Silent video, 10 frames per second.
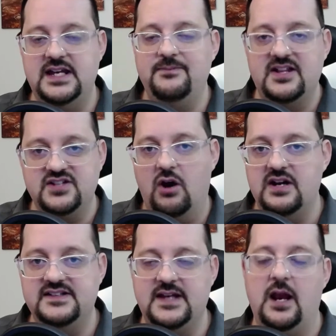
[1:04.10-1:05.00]
that's
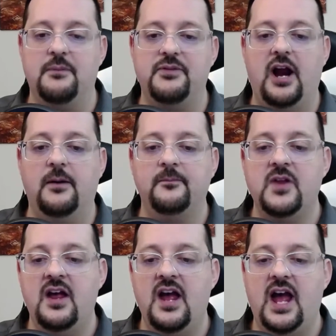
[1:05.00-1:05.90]
already set up there,
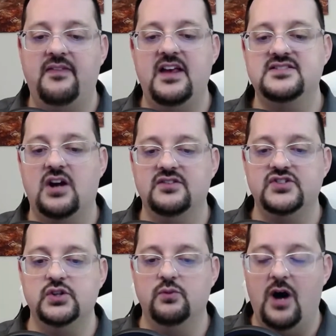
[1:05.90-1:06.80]
and they start
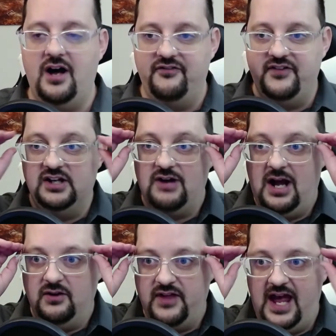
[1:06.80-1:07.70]
to figure
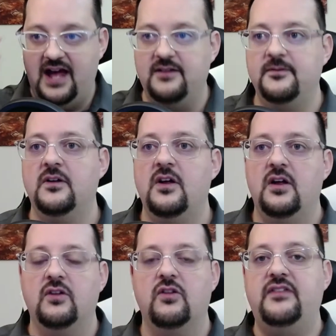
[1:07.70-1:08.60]
out that
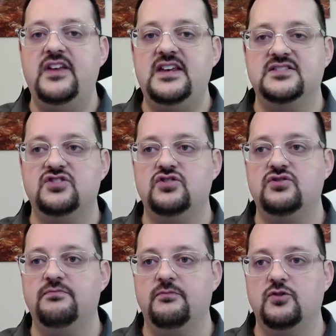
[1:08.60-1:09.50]
like these
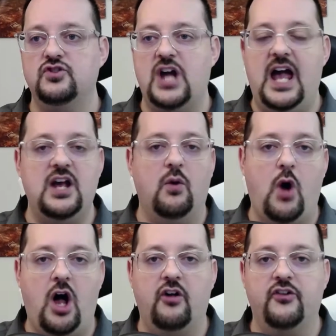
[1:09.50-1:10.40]
giant
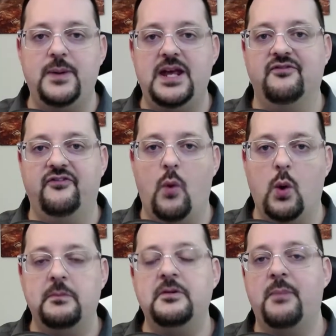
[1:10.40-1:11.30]
walls being
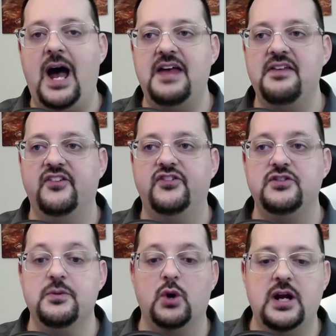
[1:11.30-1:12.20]
formed by this
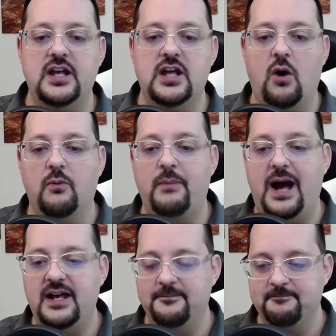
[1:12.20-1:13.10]
debris,
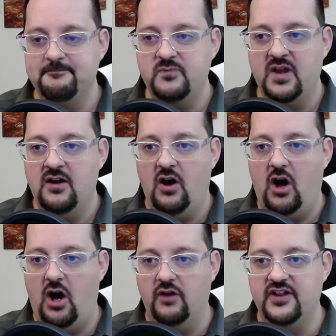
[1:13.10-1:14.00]
by
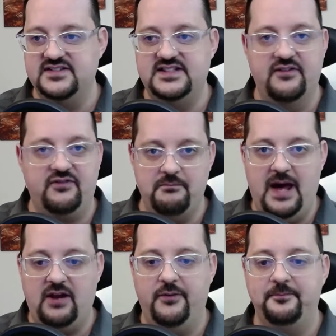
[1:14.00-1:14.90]
all this different
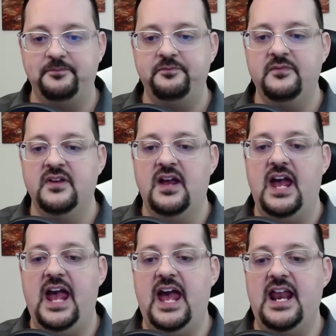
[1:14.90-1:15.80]
metal.
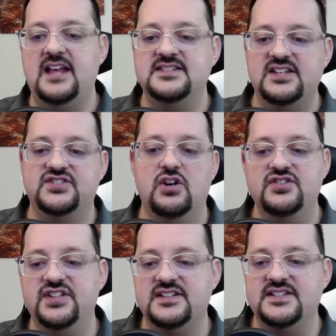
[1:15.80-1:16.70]
And as they
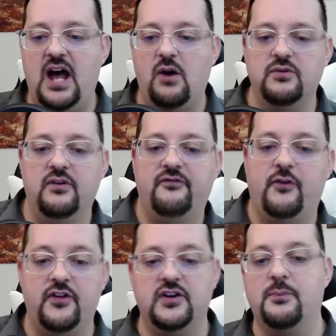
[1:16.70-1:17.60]
search the town
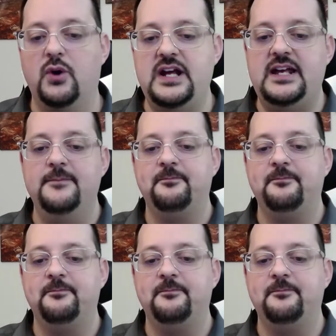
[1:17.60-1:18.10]
for the debris,